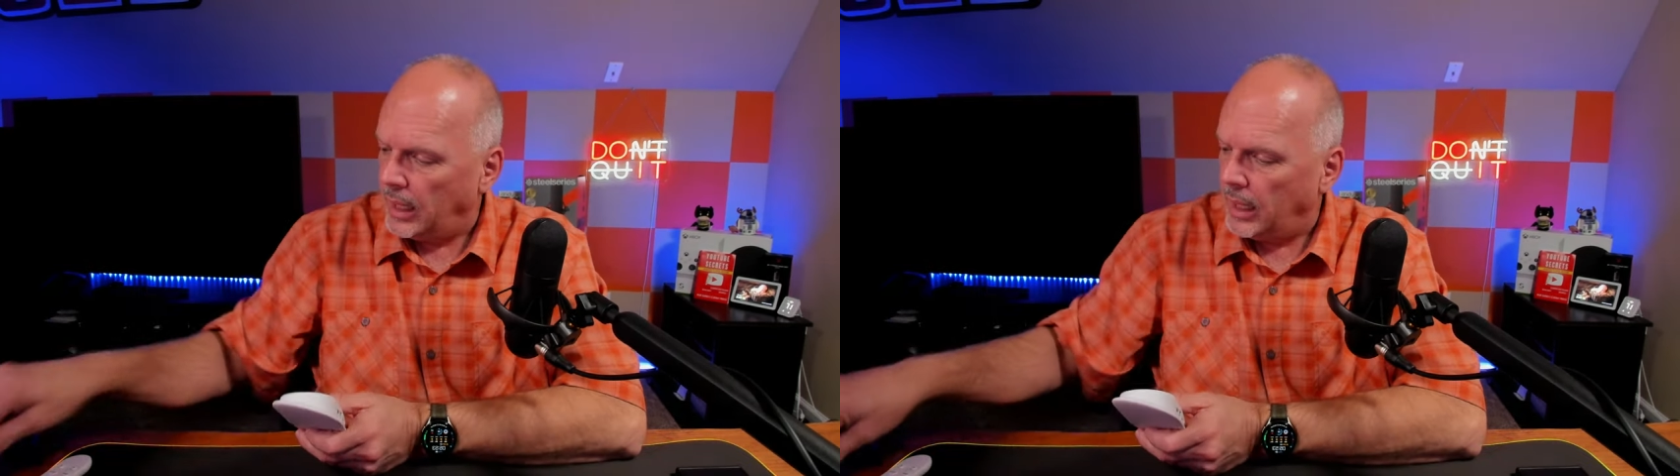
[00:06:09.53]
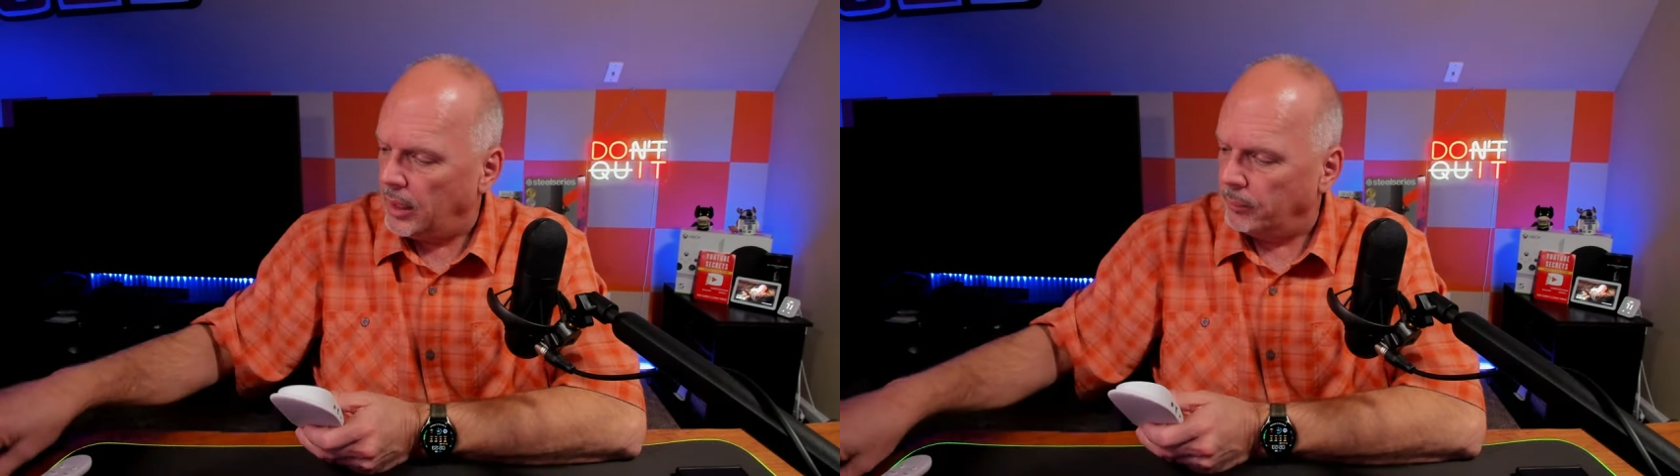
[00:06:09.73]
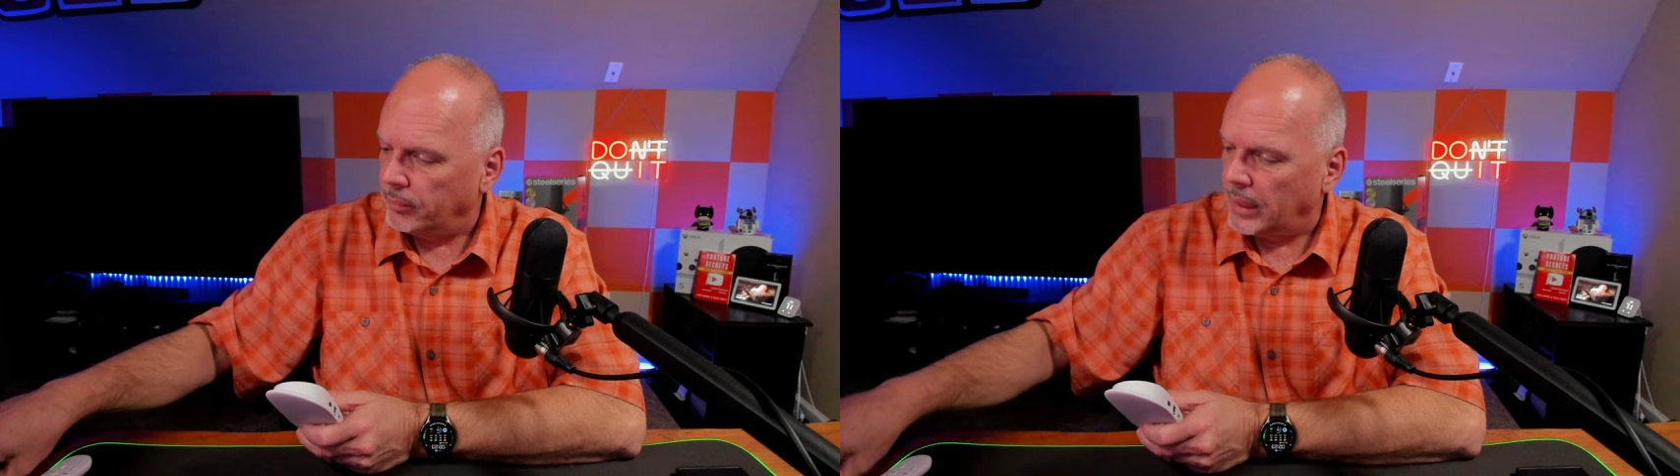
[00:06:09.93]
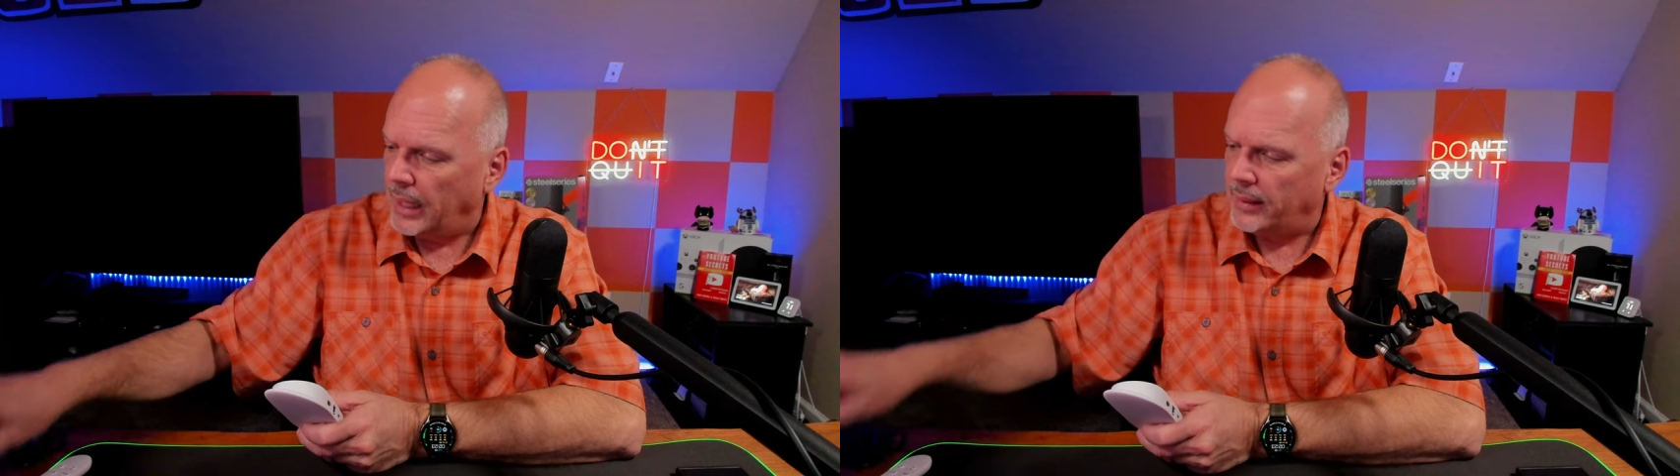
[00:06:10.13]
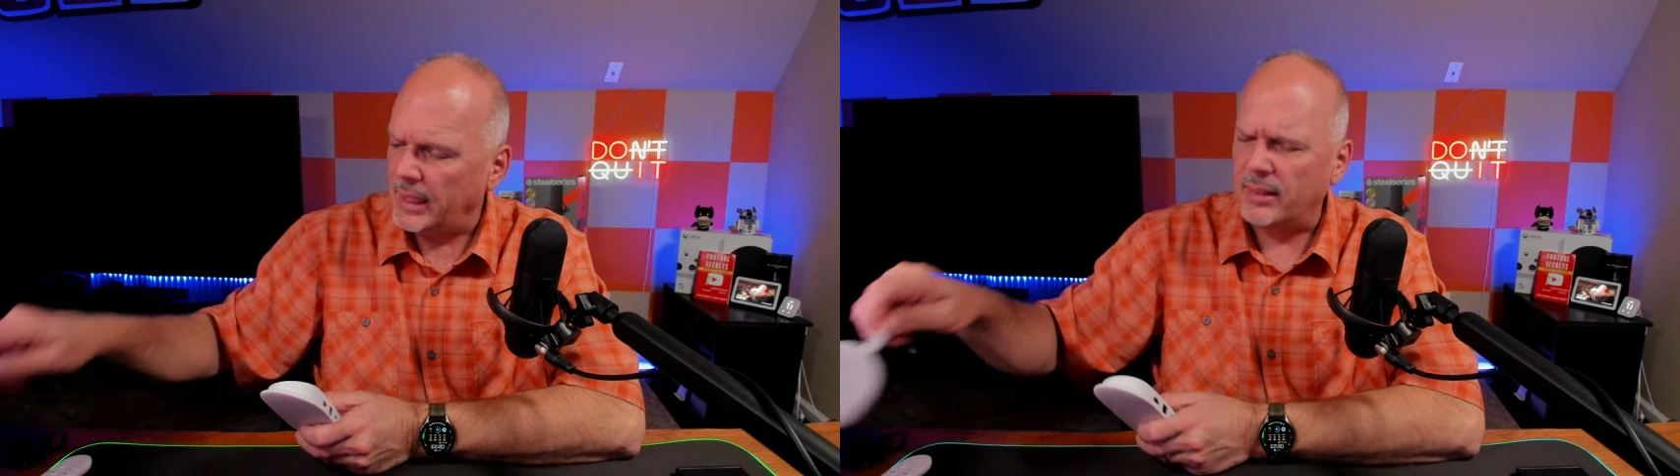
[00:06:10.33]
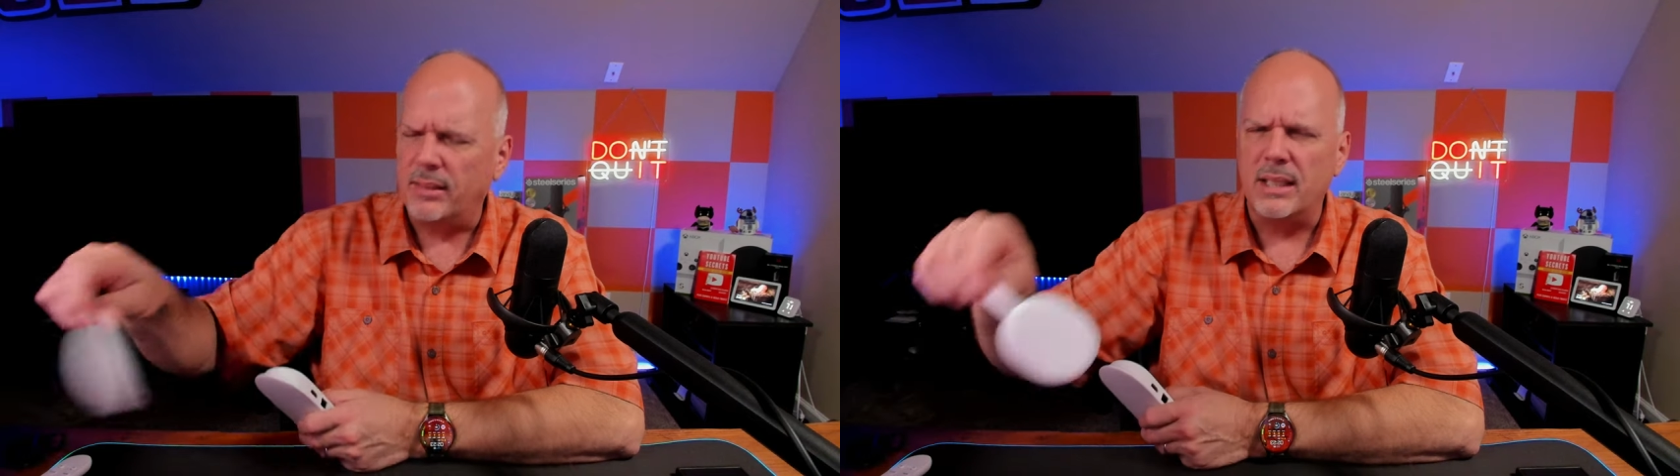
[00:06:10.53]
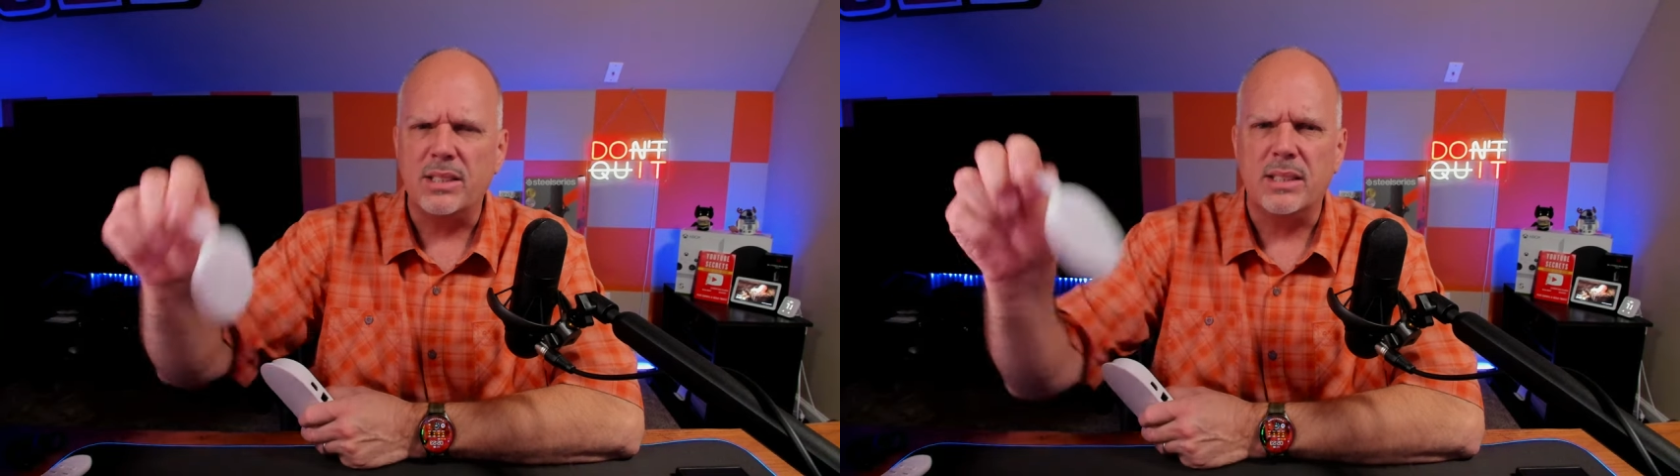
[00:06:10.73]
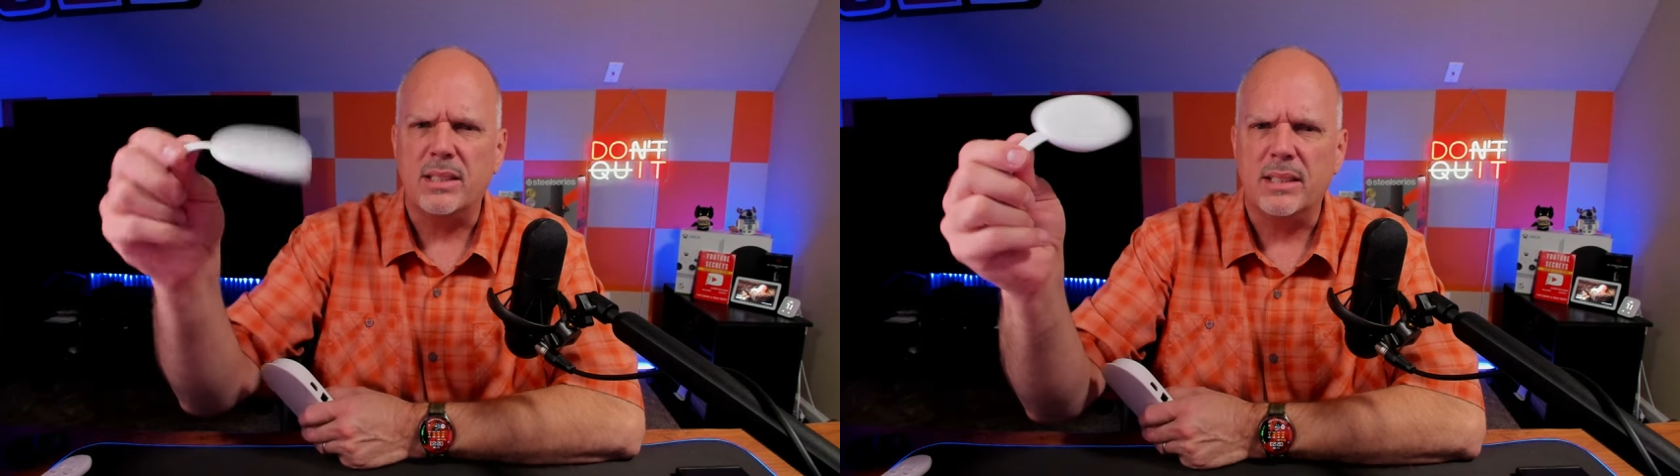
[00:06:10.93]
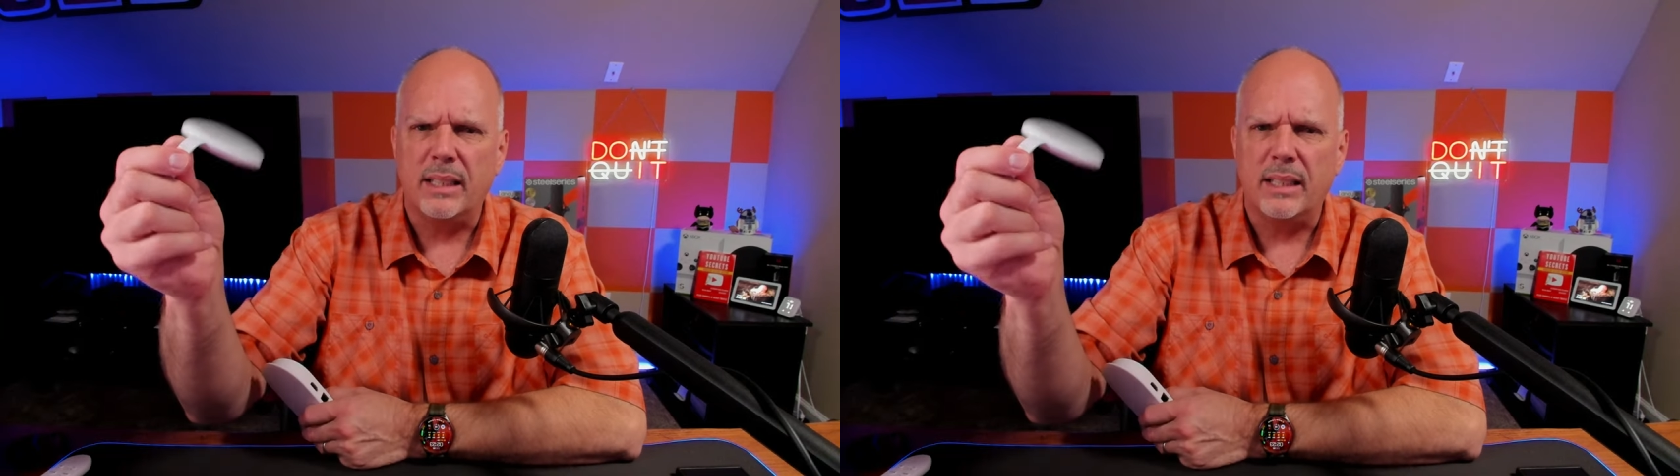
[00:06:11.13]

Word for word: I think this is